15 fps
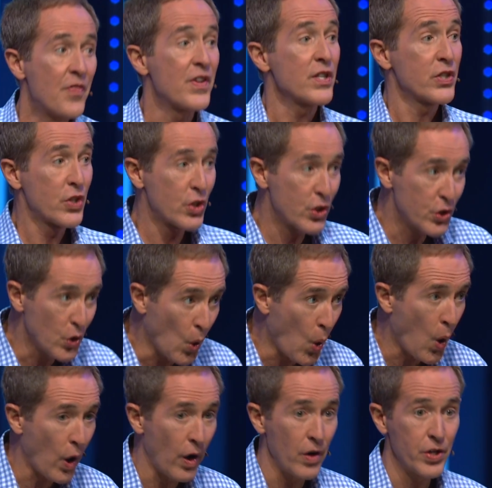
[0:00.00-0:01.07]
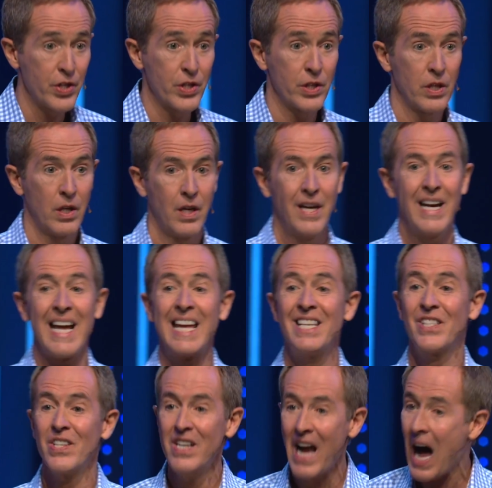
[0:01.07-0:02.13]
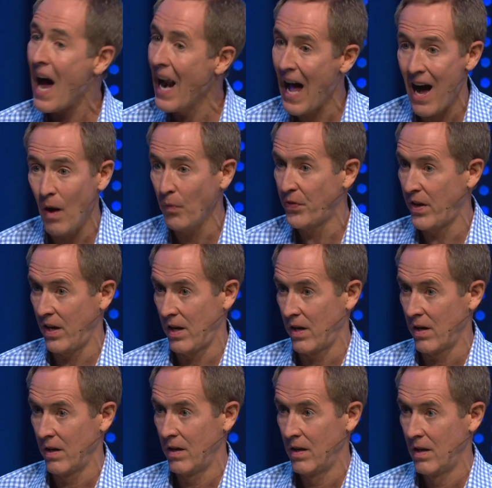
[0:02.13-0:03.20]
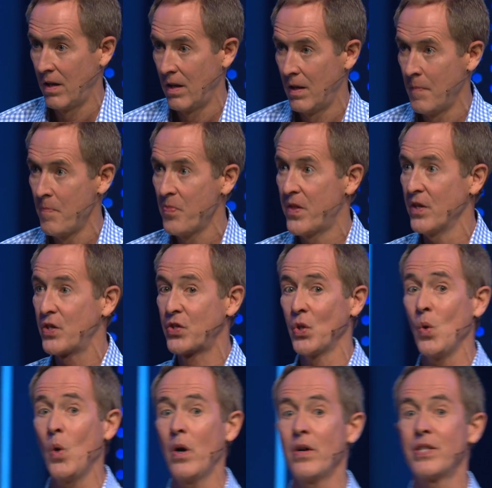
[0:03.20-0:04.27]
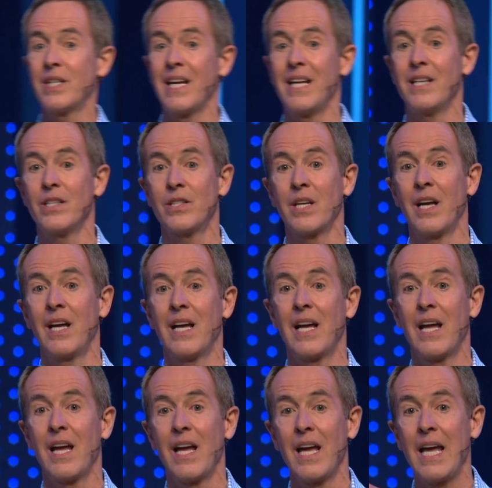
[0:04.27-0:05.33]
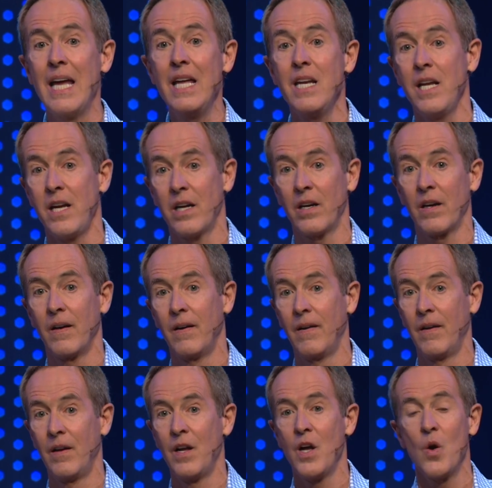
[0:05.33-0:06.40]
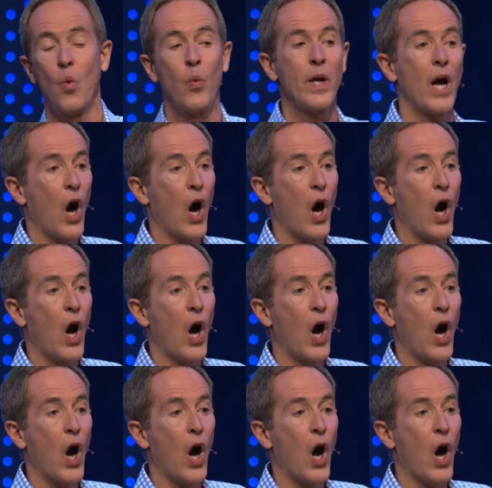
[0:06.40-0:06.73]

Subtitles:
The source is not out there. The source is in here. We